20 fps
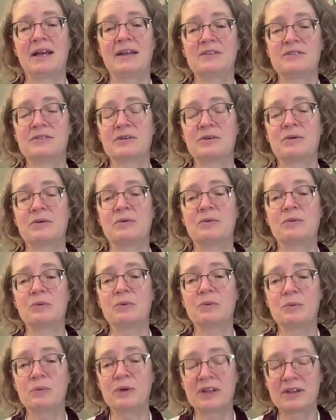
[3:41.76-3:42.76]
And so,
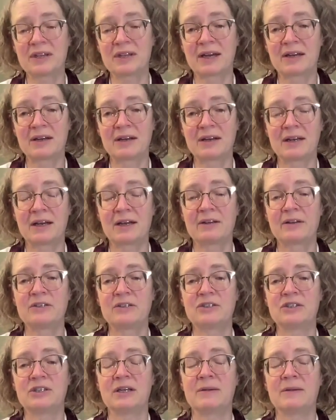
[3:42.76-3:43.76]
with that
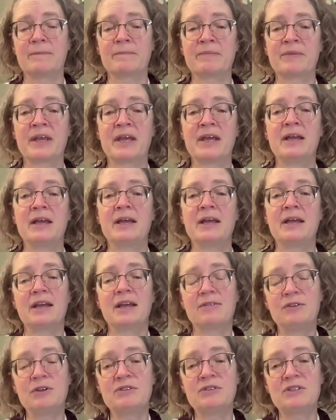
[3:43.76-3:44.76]
analogy,
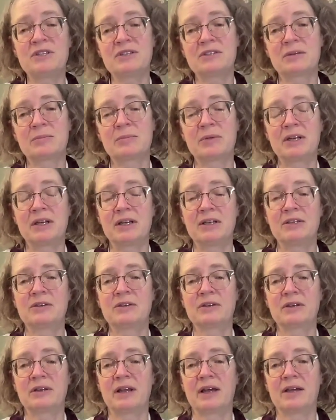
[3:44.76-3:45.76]
if you see somebody in
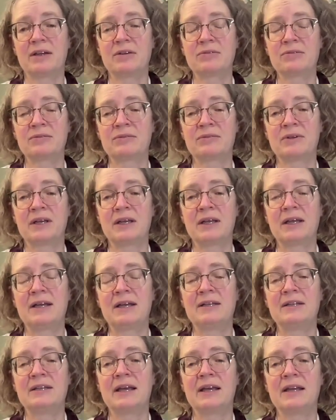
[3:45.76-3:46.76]
your life
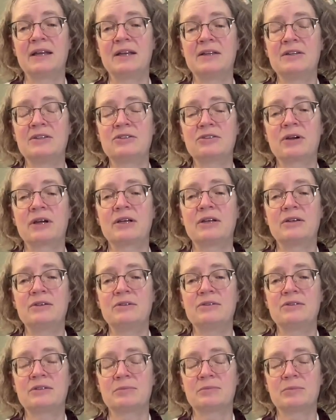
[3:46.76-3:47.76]
that is trying to
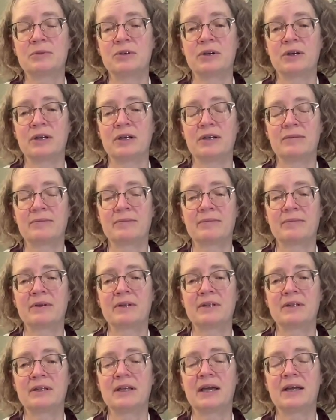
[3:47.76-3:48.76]
do some good,
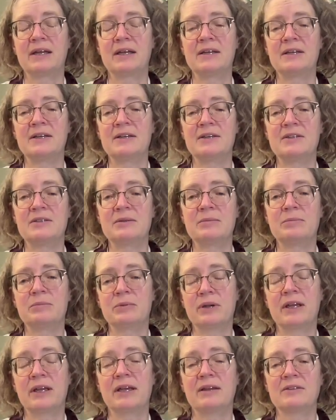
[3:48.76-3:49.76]
that is
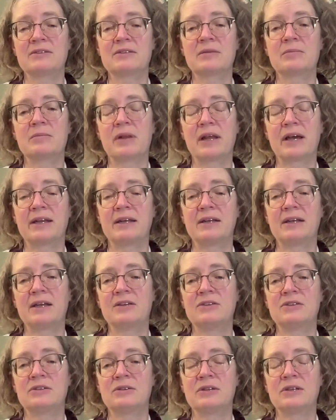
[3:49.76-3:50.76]
bringing some light
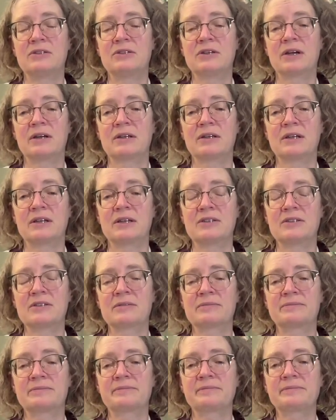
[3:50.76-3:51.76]
into the
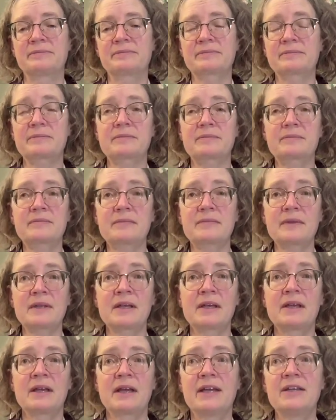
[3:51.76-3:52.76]
darkness,
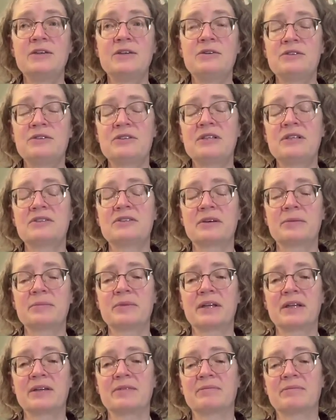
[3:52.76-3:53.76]
and you see
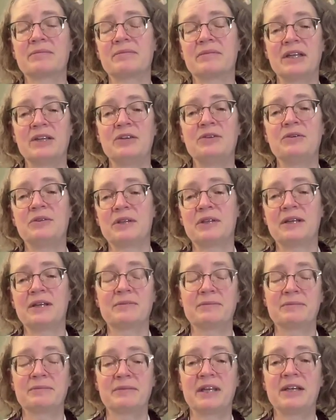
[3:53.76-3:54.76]
something that you
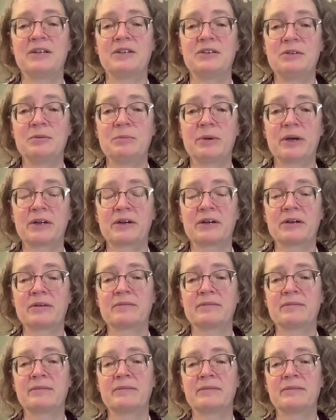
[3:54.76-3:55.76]
think they could do better,